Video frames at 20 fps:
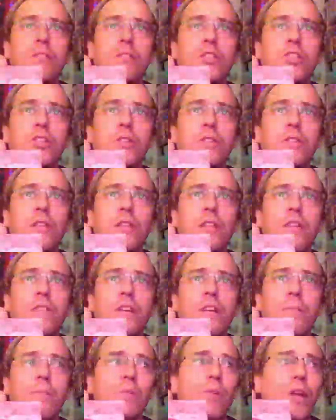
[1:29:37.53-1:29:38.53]
Shoot the
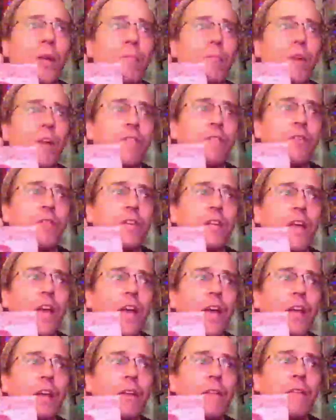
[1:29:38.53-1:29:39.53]
Living, Pray for the
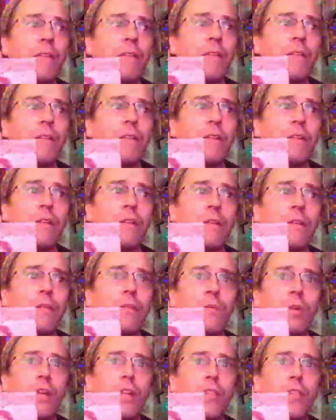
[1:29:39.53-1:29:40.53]
Dead,
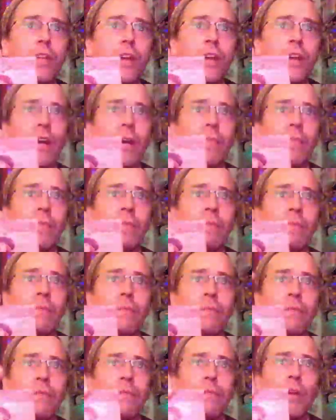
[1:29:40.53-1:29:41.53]
with Klaus
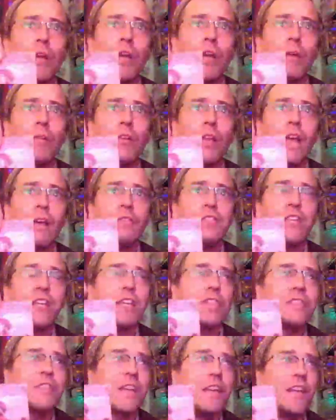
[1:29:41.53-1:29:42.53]

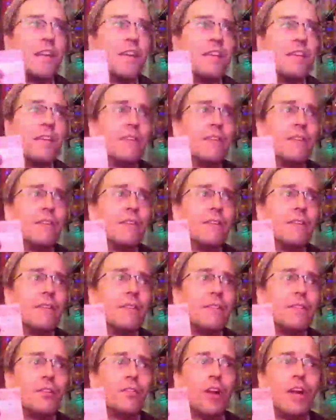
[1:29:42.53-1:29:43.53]
Kinski,
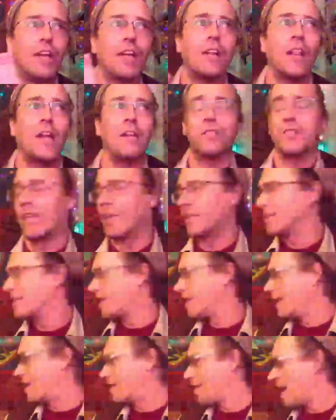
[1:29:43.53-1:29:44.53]
the great Klaus
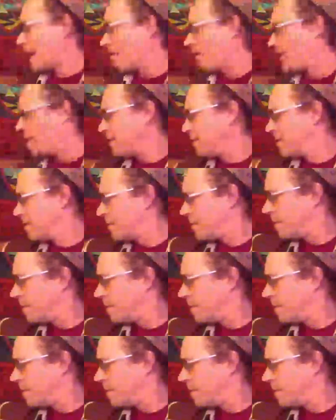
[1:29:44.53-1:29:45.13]
Kinski in that one.